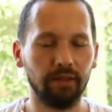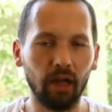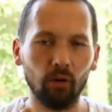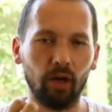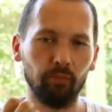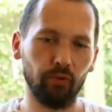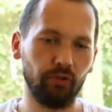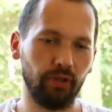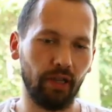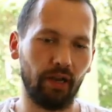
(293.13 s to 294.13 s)
now I'm
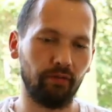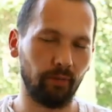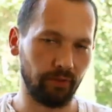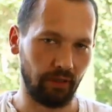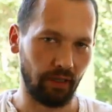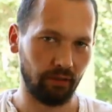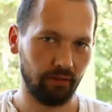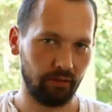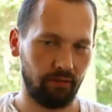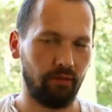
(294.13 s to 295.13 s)
pushing air from the
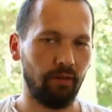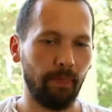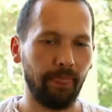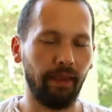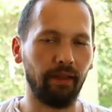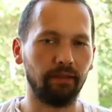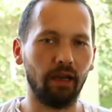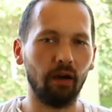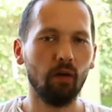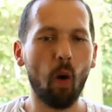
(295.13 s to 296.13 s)
lungs, and
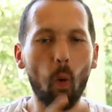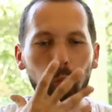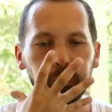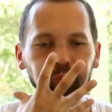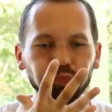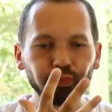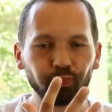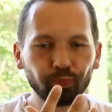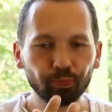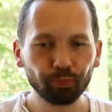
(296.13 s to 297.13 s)
now
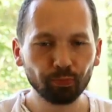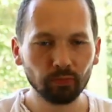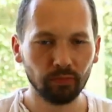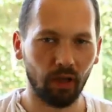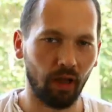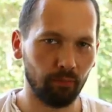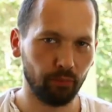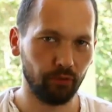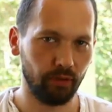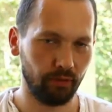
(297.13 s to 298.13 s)
I'm
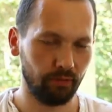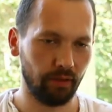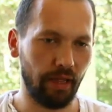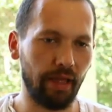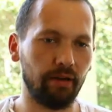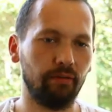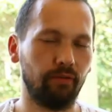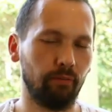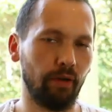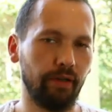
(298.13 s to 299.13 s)
pushing air
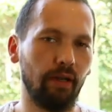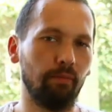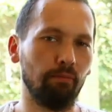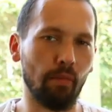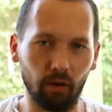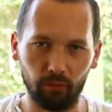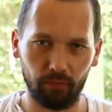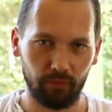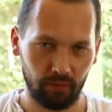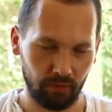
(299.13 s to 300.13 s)
from my mouth.